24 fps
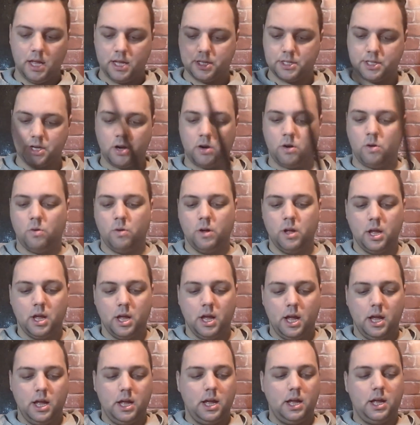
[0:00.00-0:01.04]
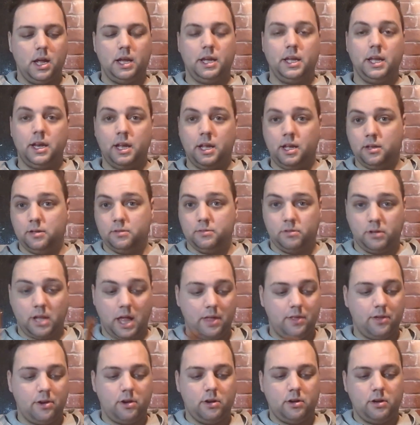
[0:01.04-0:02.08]
So getting
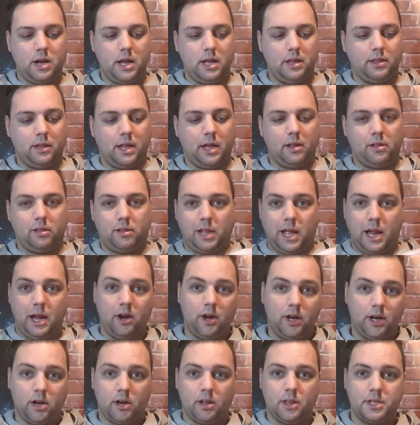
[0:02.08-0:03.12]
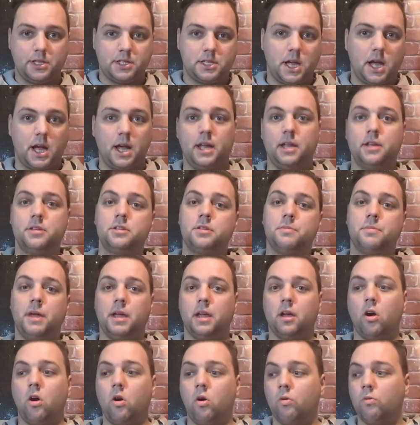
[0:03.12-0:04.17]
leather and layering it on the side to
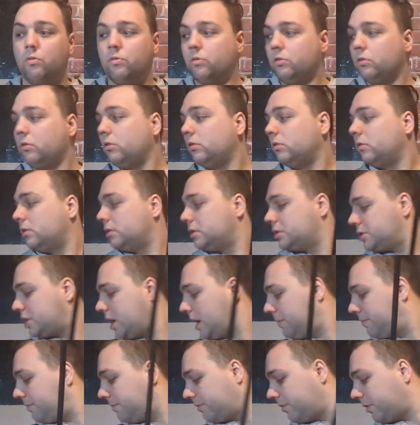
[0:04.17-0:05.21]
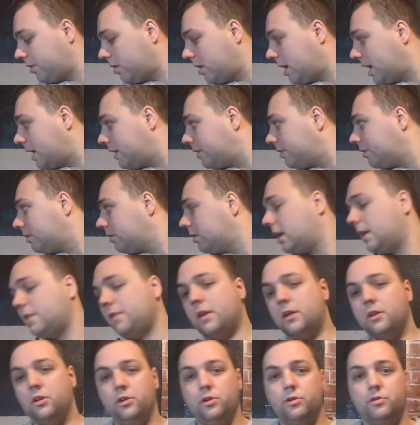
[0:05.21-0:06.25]
make oval shape for your handle and
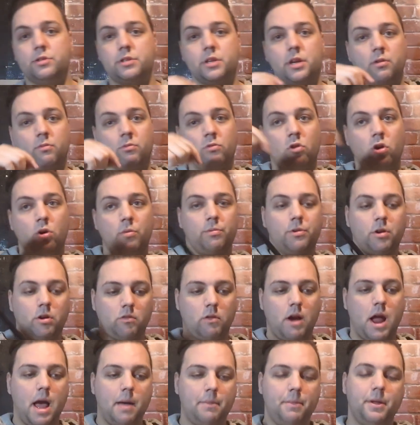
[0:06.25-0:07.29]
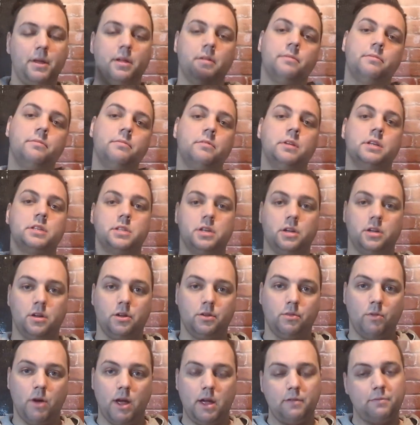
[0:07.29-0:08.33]
then using rope to wrap it is a
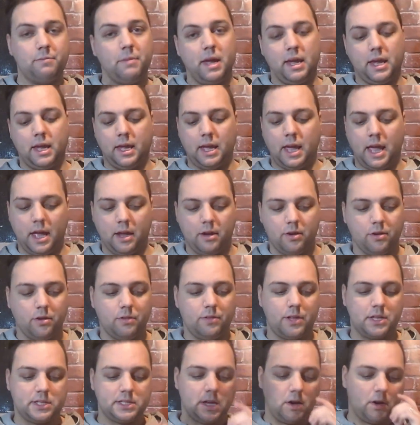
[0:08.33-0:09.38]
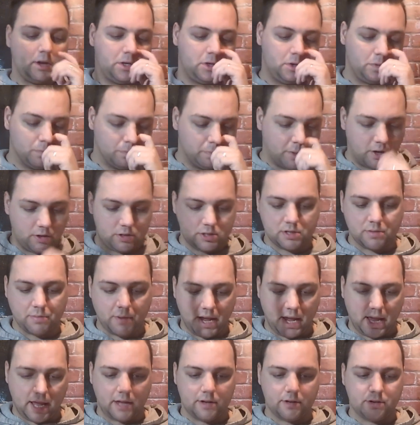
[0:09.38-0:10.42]
good way of making a handle. That's how I do most of
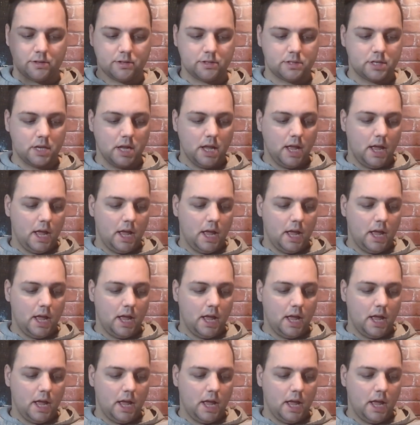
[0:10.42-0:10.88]
my handles.